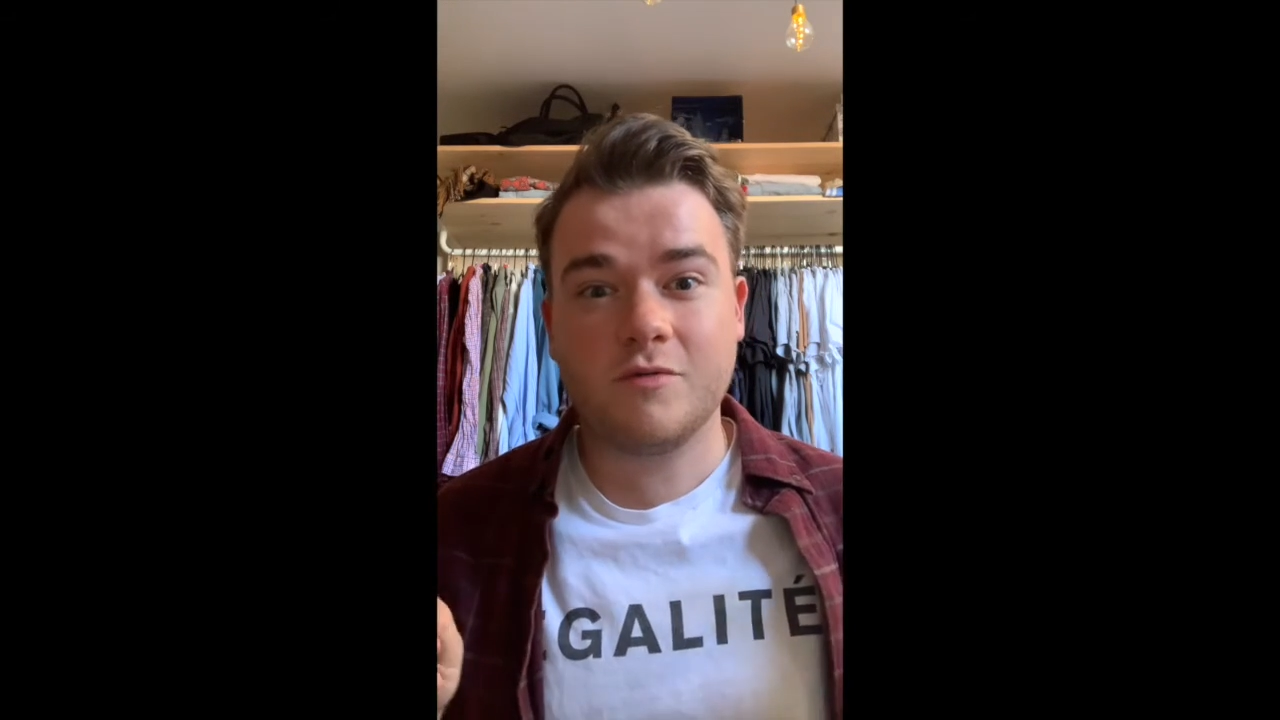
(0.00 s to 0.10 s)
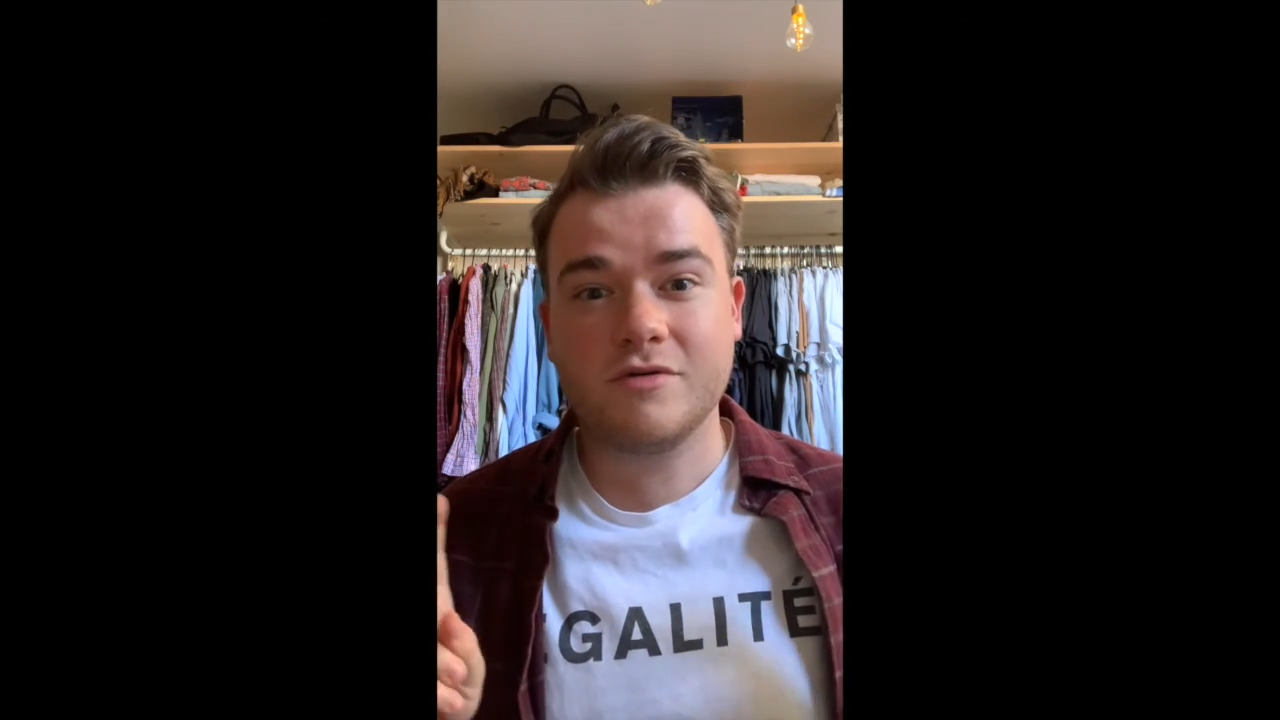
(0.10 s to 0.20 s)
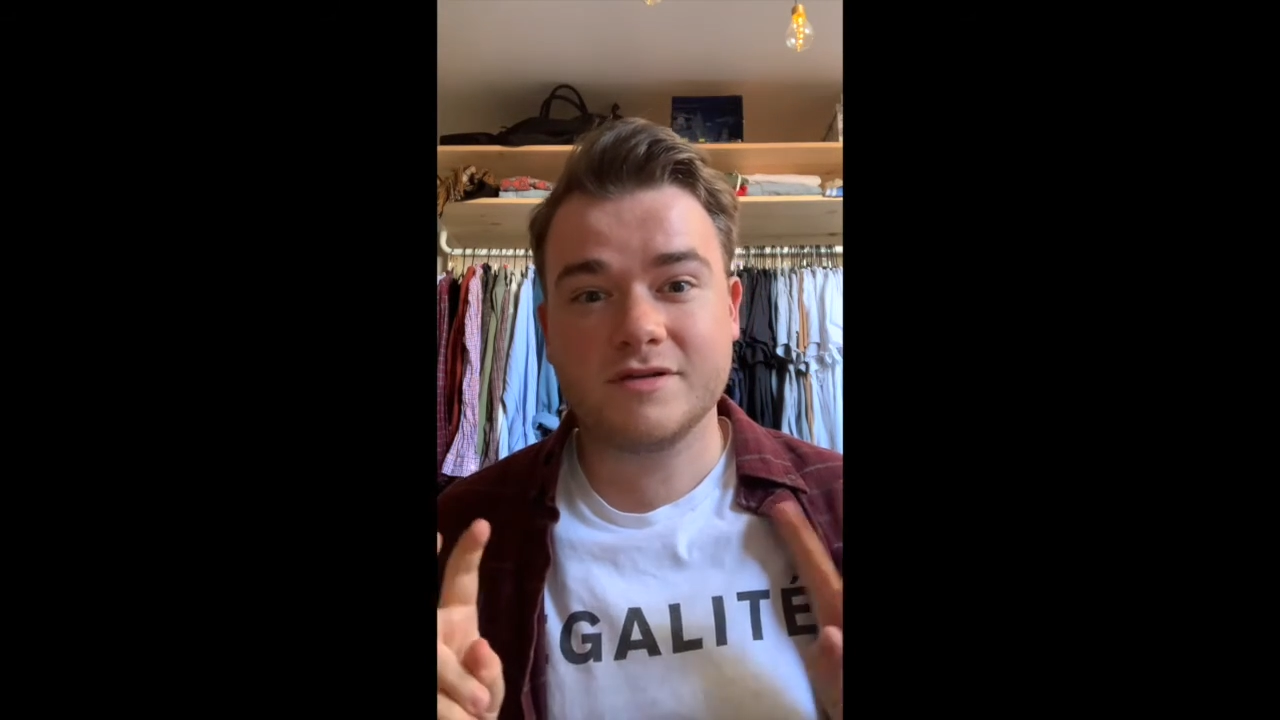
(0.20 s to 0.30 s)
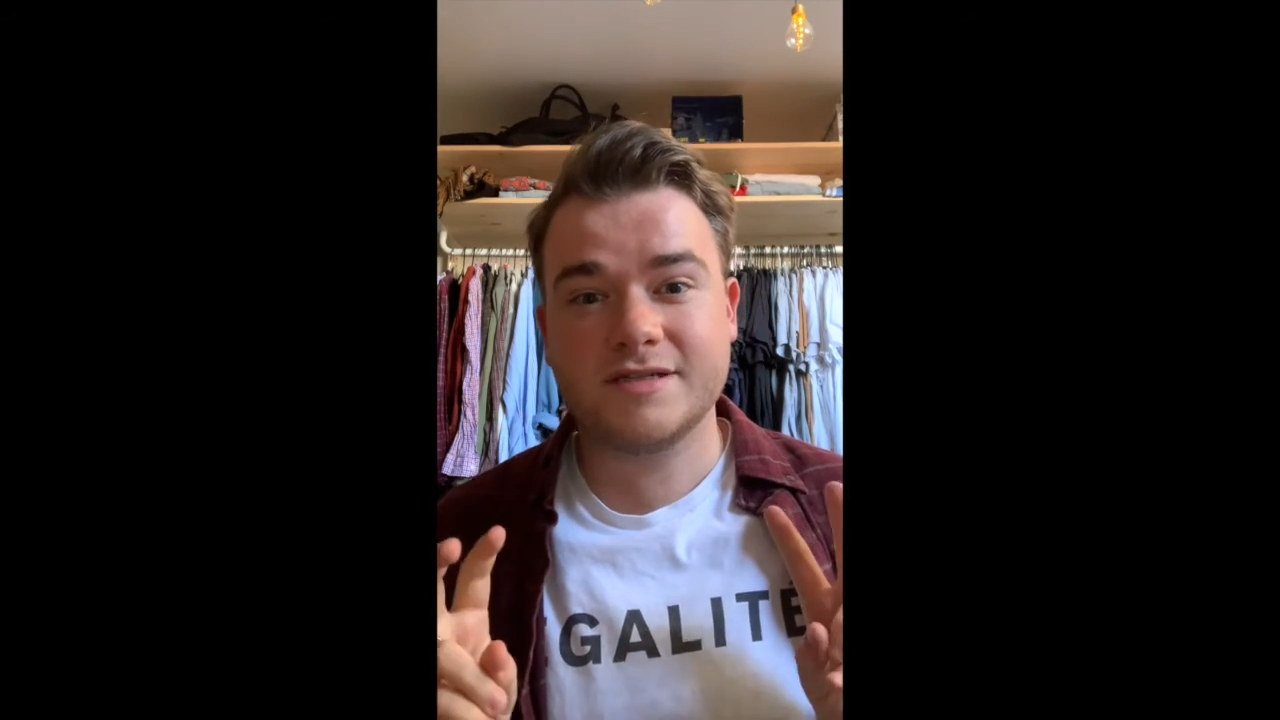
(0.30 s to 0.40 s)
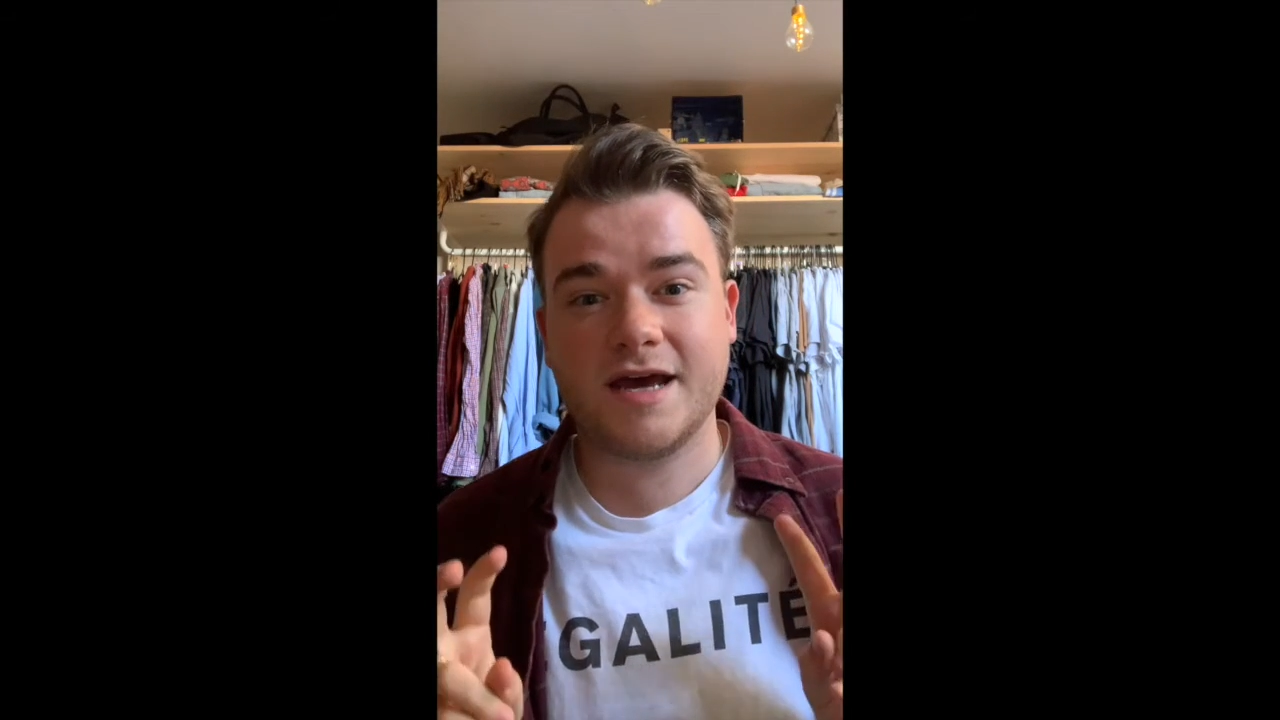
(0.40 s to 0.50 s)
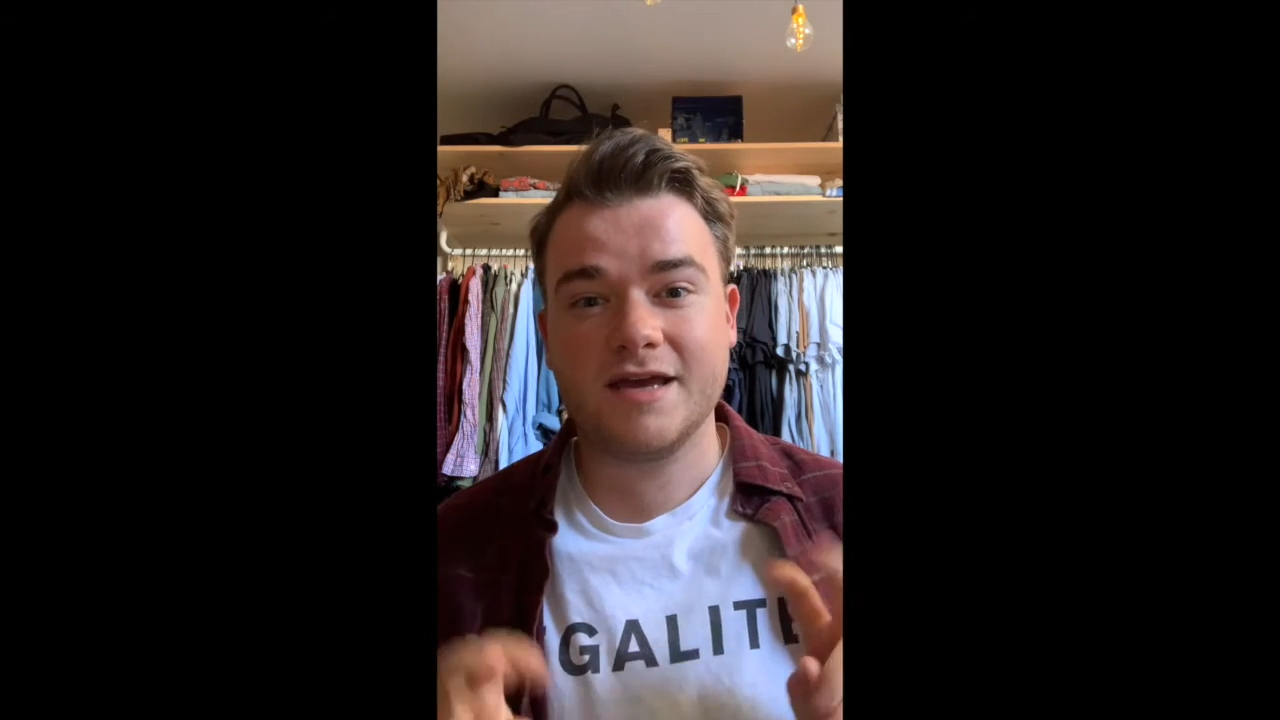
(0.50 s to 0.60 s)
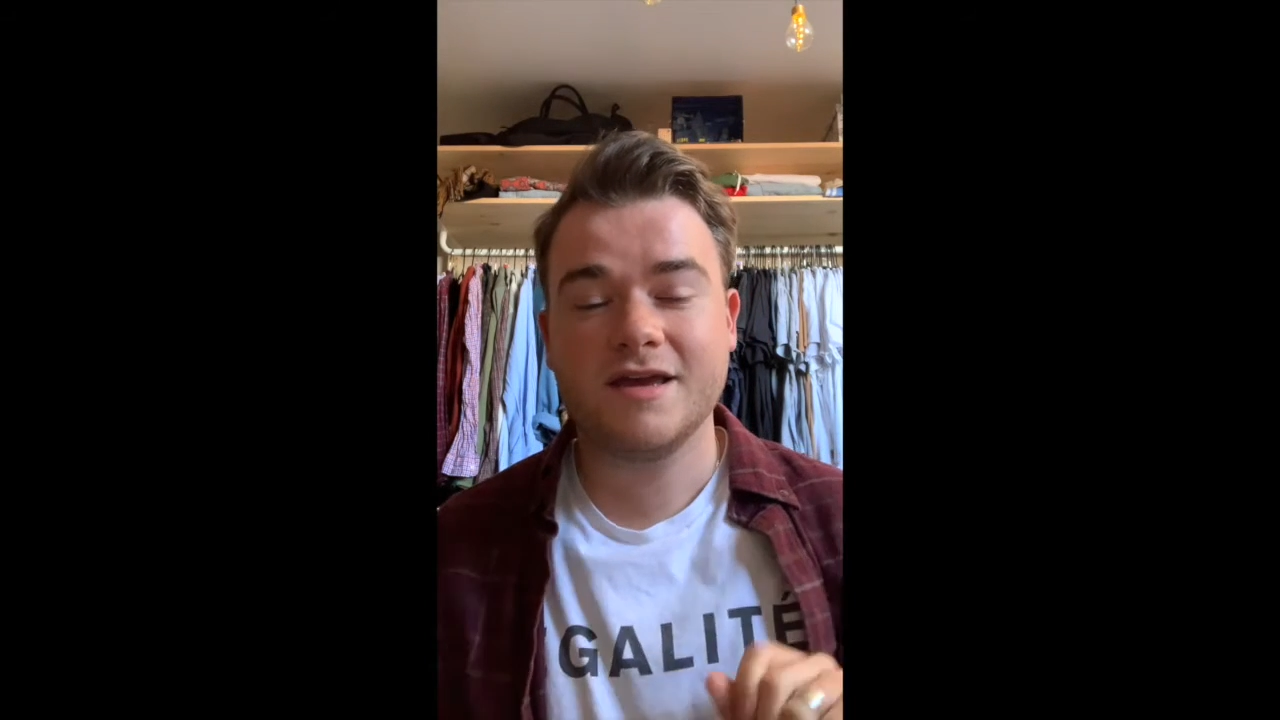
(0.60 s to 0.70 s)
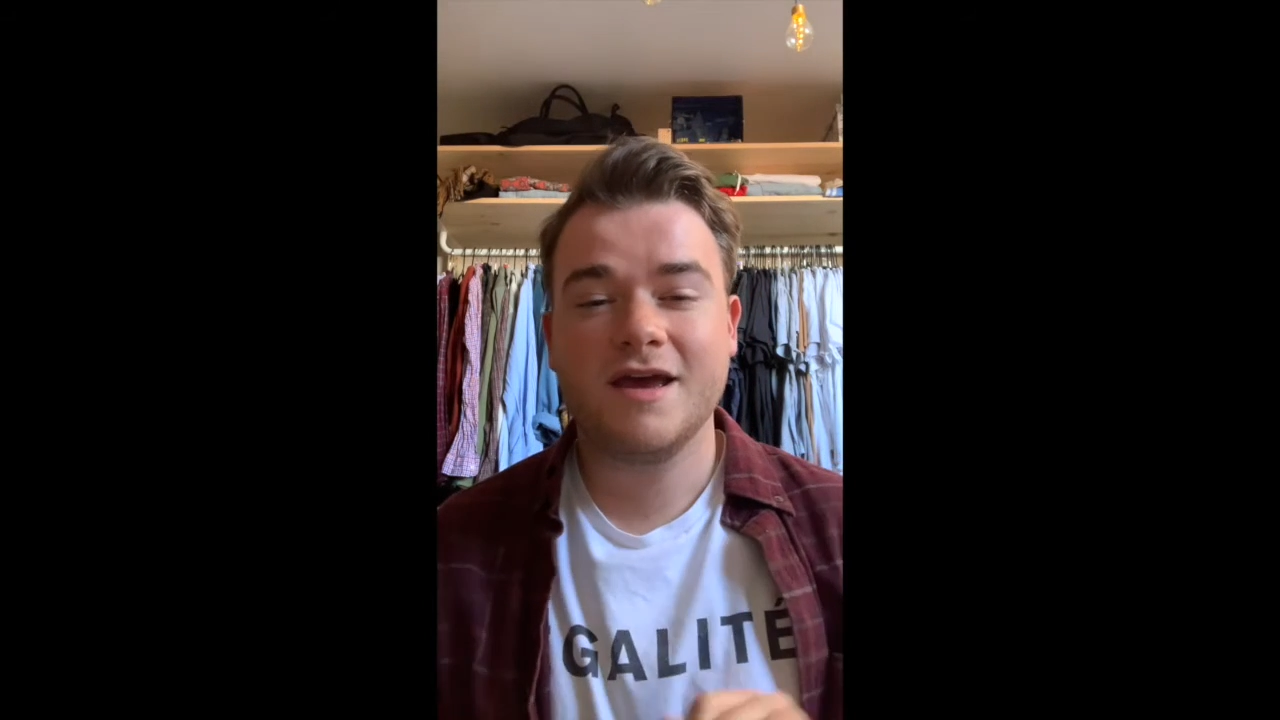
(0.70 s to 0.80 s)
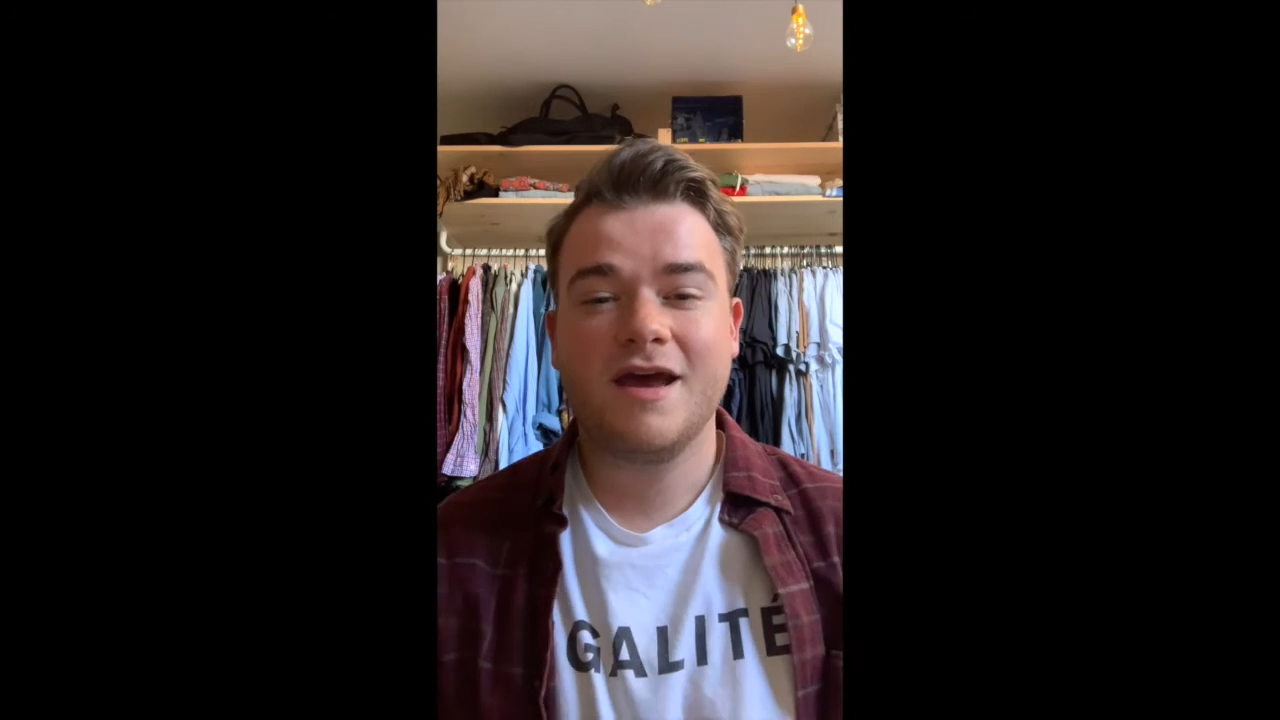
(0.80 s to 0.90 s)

Wars Day.